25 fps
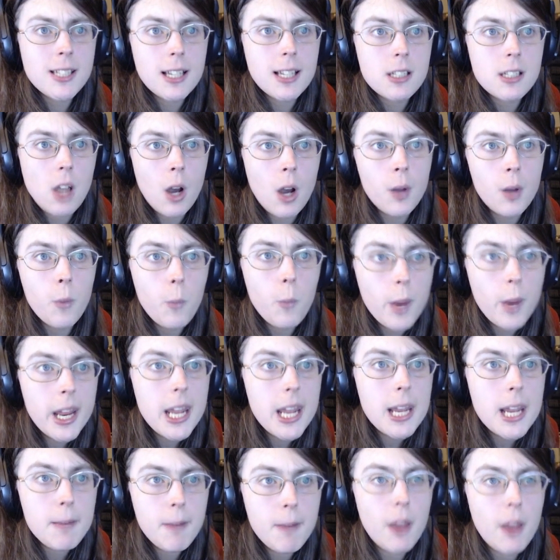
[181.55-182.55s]
on
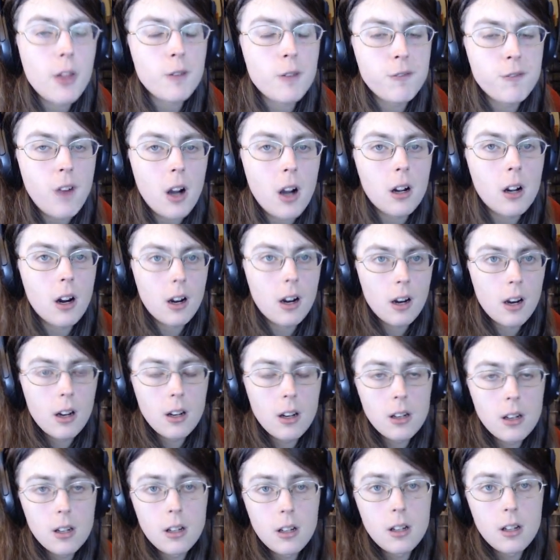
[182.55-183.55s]
we, motherfucker.
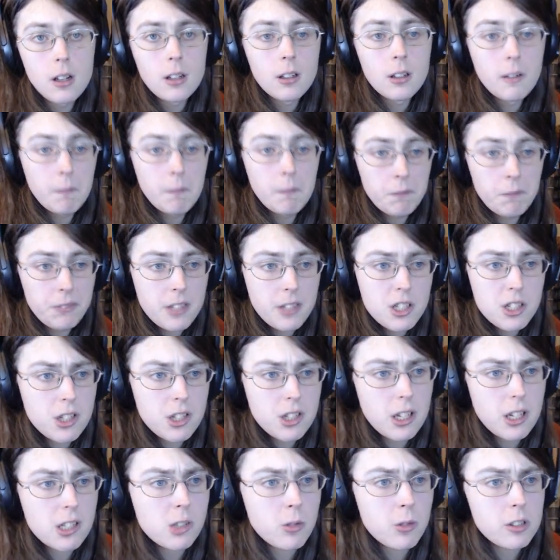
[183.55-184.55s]
This
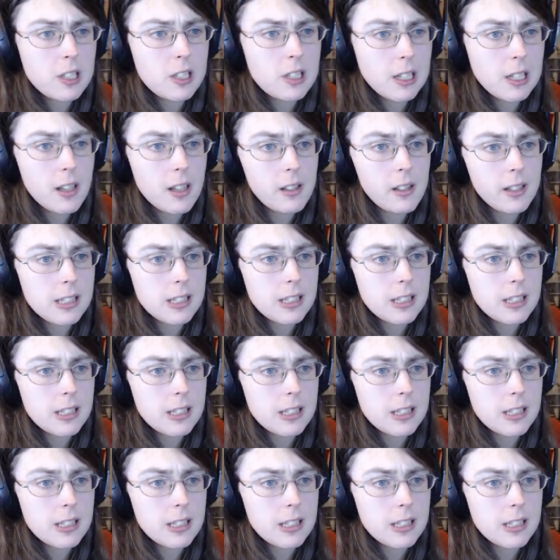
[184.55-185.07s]
shit is ridiculous,